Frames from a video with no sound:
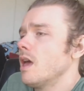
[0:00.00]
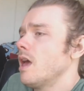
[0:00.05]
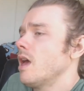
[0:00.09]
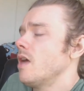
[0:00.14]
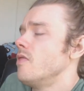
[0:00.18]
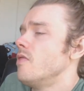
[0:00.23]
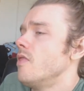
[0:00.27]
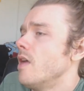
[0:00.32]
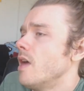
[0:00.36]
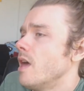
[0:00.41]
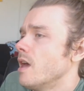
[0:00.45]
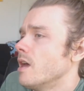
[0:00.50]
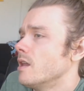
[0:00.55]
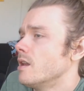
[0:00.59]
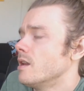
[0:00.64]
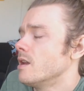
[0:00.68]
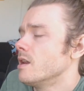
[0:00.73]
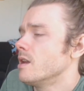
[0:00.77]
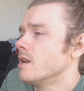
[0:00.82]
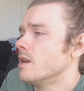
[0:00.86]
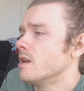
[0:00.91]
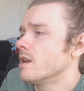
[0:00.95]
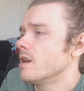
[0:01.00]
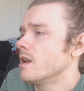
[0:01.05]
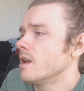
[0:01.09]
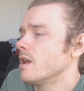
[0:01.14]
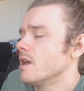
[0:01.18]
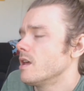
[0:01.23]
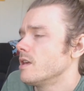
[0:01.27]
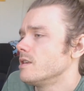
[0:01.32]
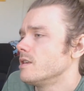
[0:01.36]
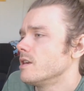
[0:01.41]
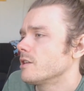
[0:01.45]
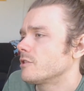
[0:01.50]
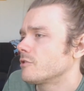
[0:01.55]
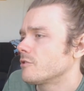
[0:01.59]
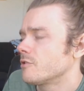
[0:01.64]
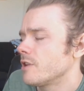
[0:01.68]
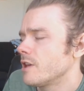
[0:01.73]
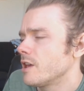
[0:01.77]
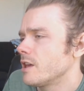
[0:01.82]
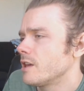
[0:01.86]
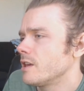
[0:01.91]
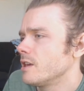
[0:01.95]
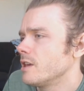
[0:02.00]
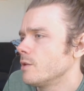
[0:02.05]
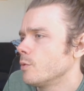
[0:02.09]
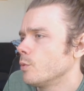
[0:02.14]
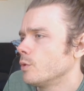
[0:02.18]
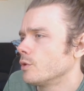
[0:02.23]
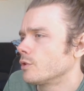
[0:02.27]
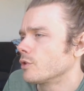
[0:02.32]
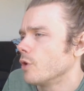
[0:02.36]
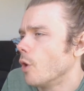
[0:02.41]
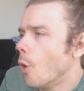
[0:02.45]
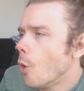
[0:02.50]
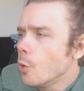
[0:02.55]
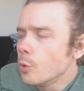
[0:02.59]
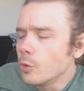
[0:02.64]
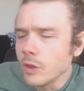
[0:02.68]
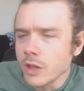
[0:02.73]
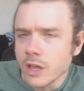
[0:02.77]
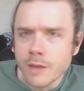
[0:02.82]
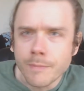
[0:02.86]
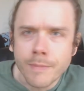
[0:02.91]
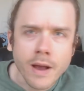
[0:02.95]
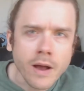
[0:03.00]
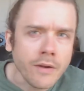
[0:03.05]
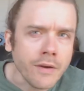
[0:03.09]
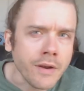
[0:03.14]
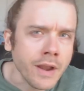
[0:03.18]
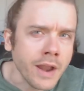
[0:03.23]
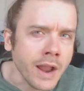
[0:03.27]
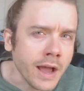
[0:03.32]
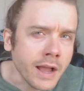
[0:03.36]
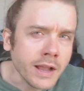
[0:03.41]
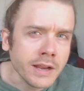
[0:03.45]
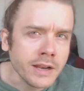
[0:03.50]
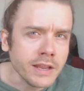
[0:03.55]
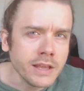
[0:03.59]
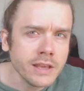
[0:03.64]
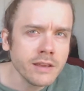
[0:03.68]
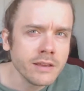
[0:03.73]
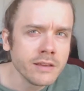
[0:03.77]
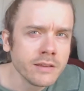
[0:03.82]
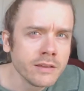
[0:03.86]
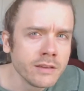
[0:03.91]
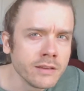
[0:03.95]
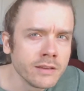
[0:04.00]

And then yesterday it was only about 90,